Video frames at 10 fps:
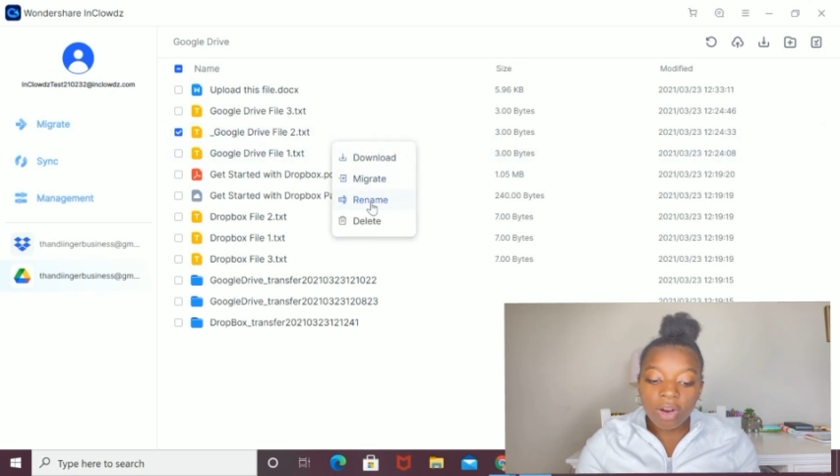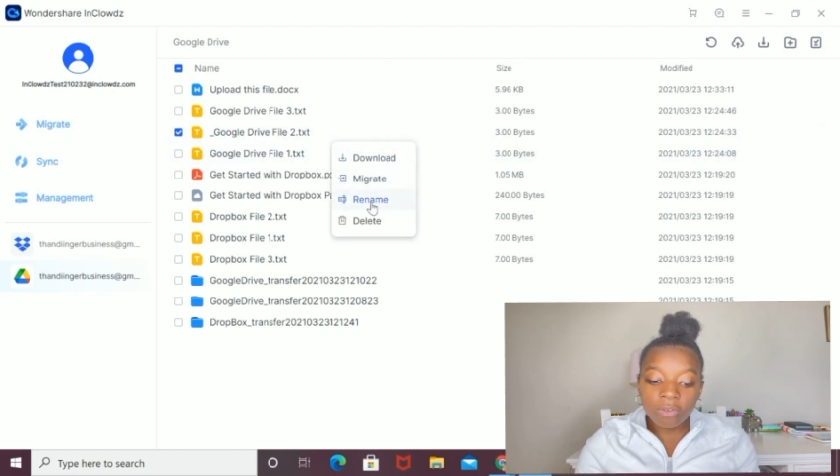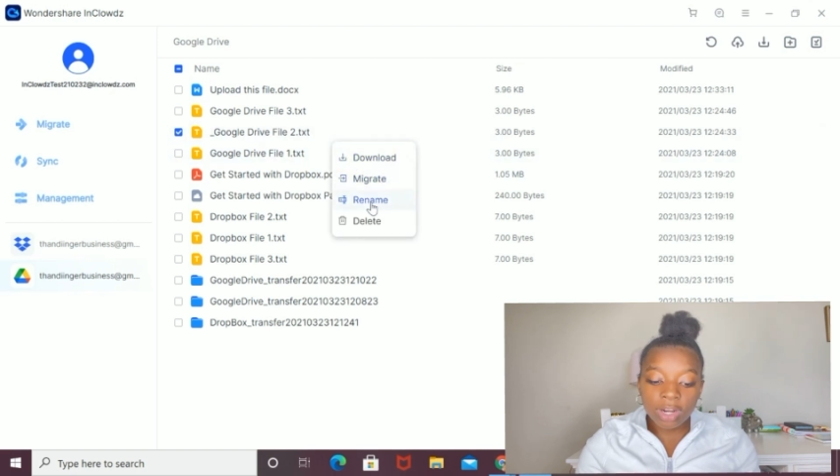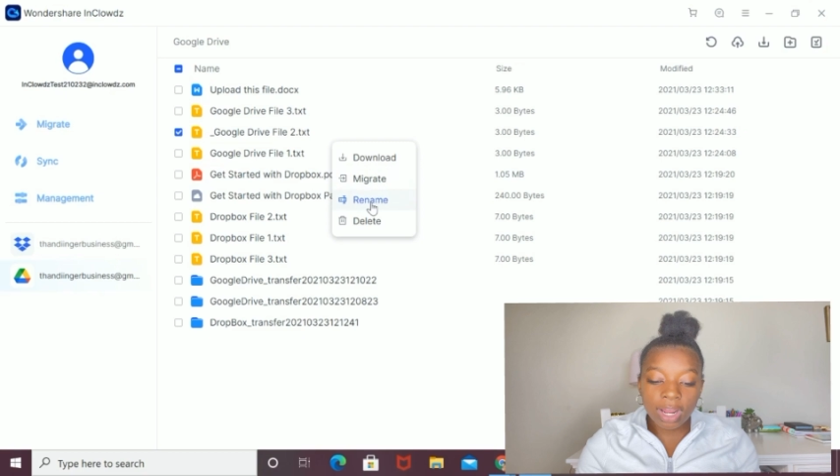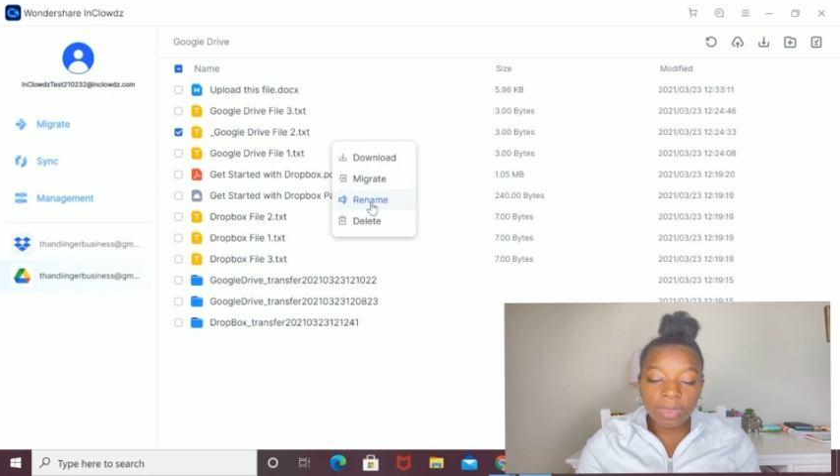
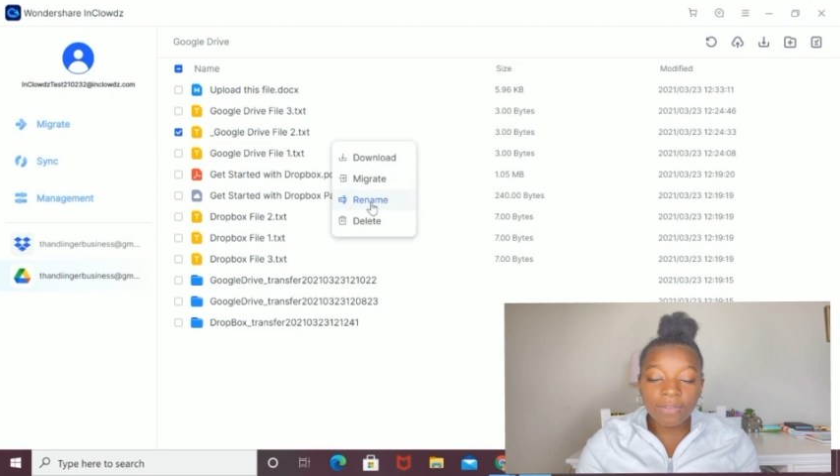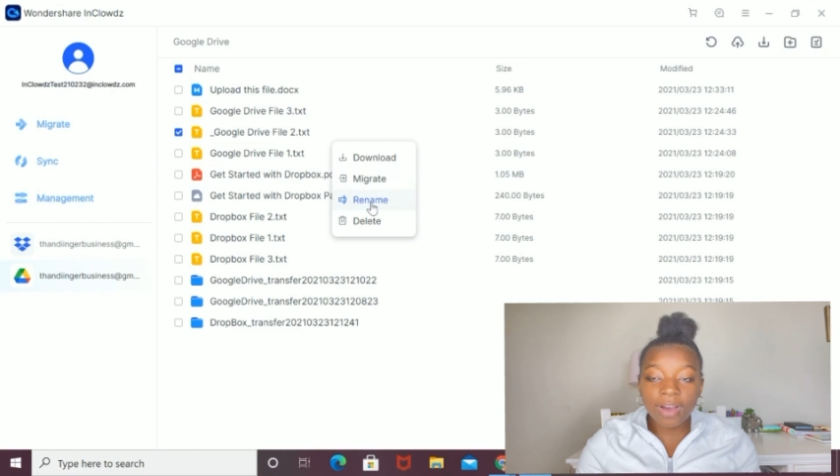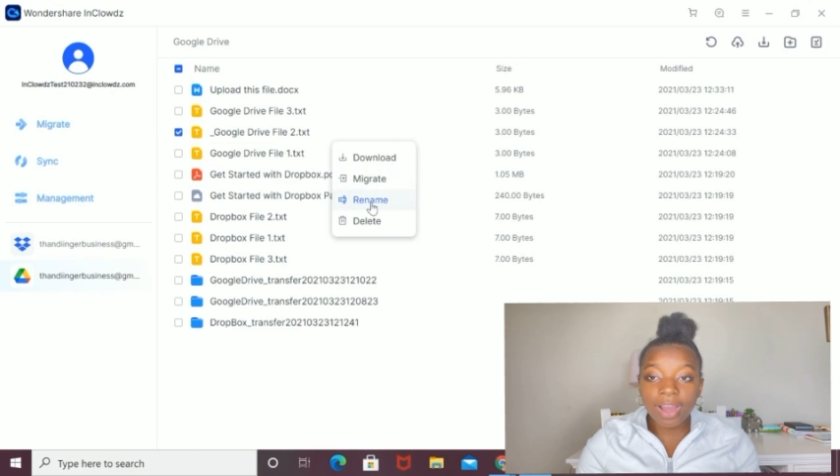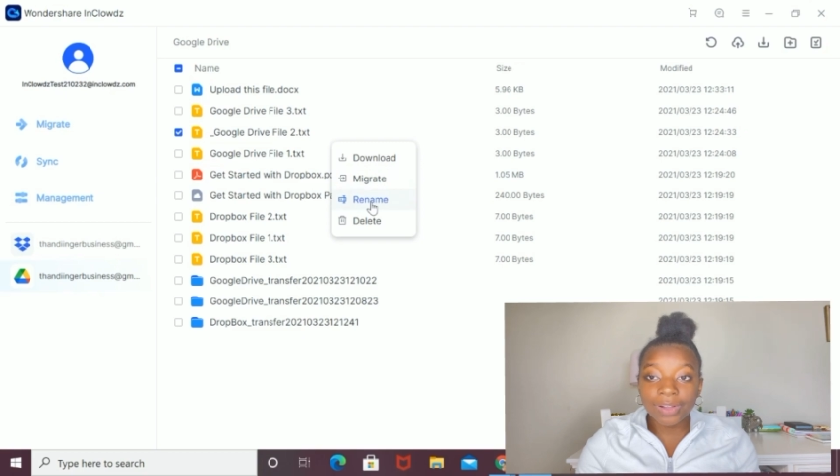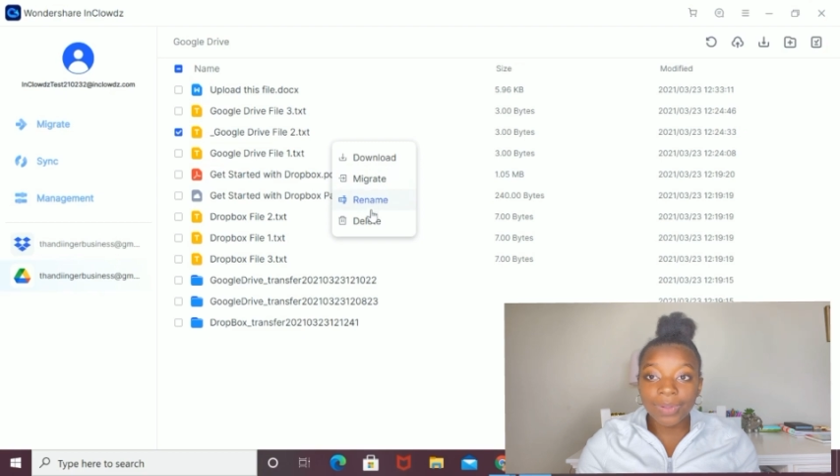rename the
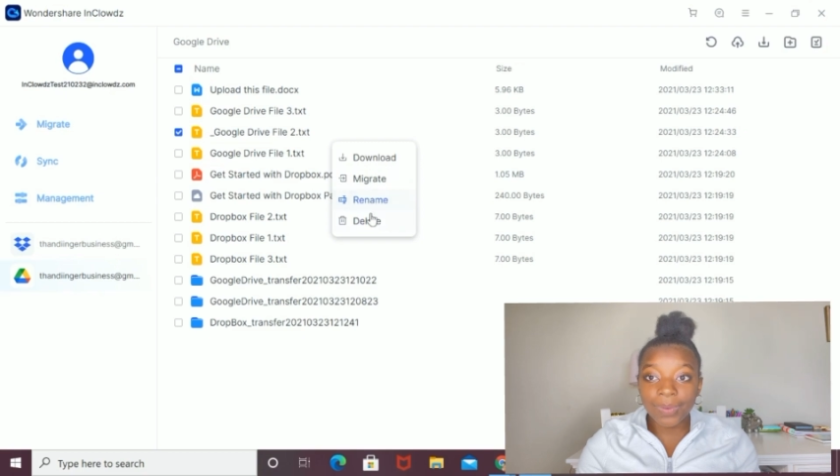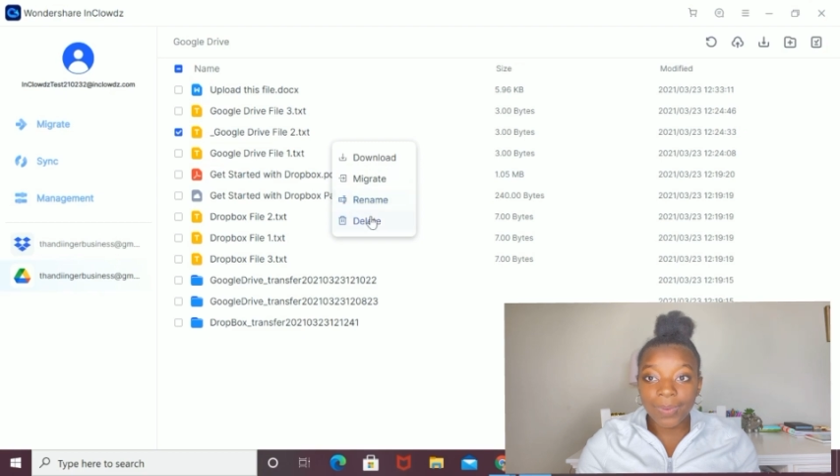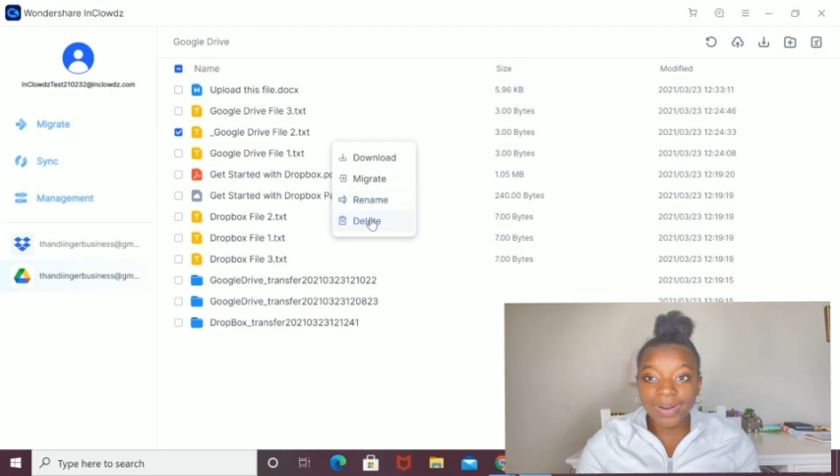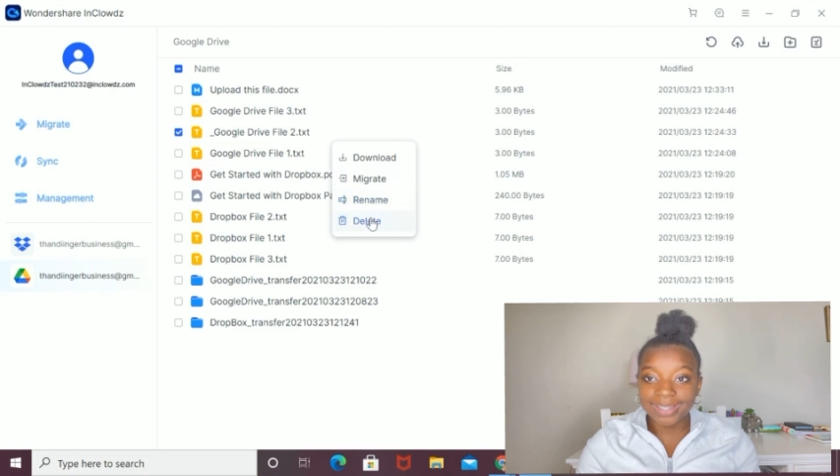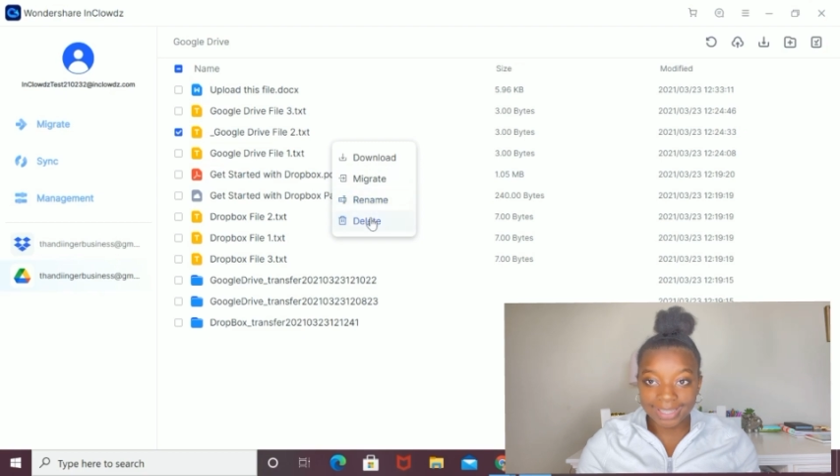file,
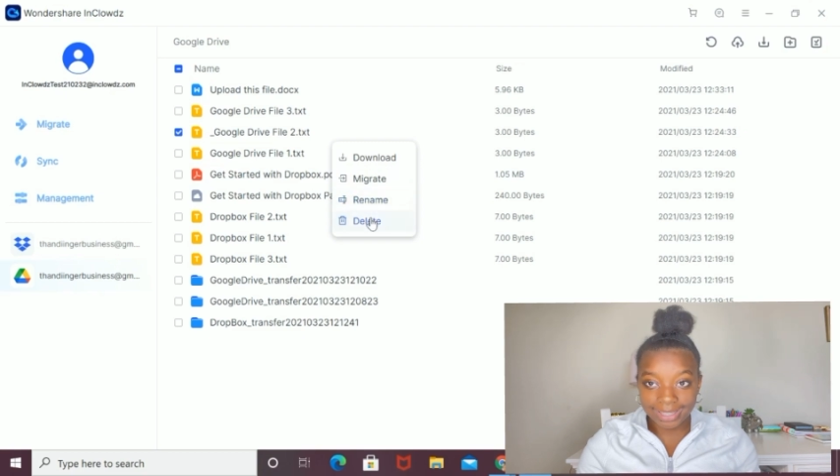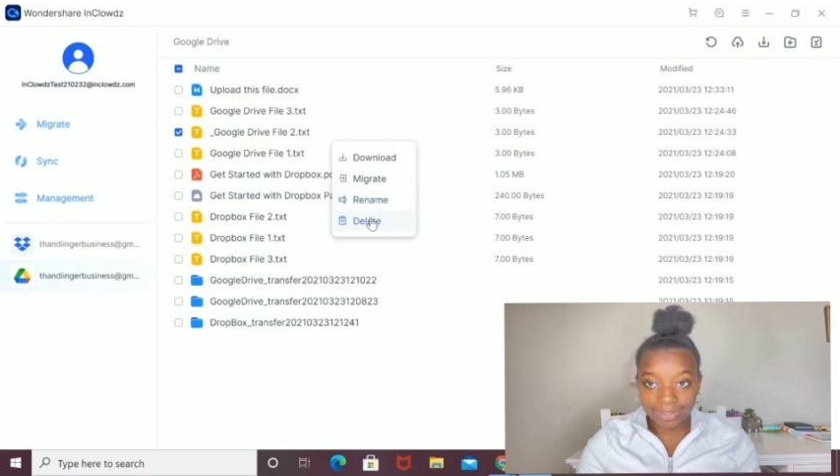or delete the